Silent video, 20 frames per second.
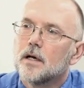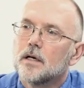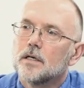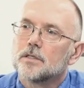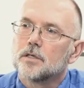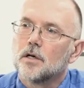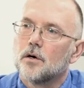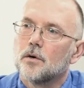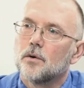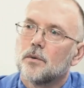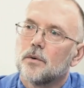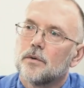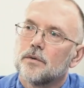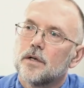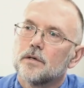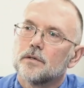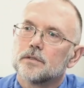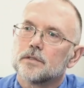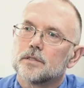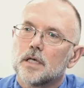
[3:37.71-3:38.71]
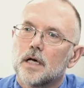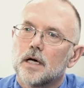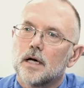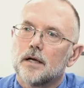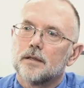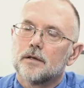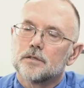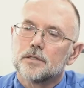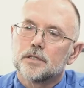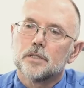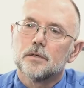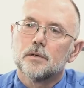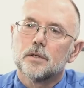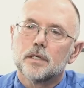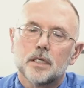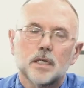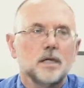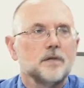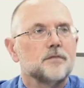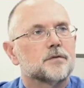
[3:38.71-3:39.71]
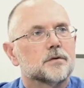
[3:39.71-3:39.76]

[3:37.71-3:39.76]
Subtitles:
So there's still a need